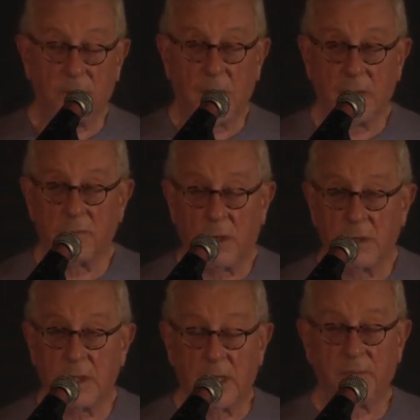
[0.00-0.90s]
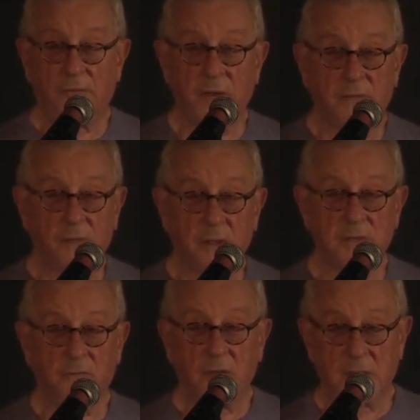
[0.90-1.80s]
Bud wrote it up for the
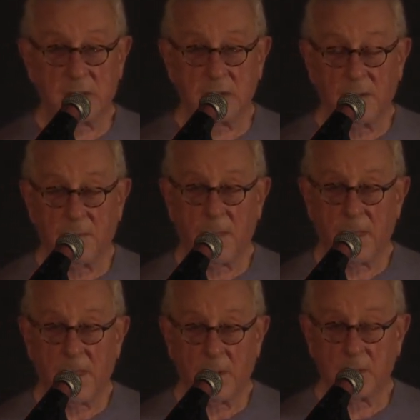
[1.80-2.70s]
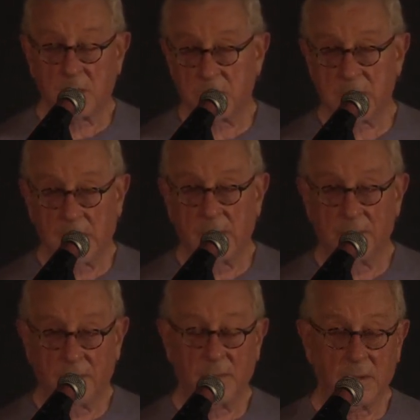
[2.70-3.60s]
Village Voice, which was
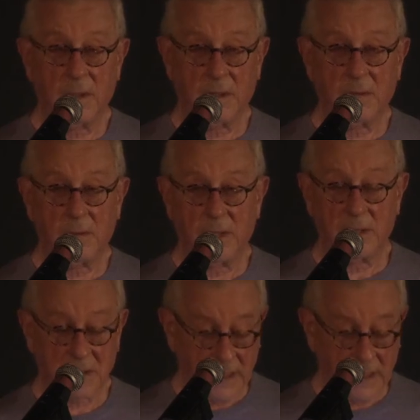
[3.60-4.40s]
then in its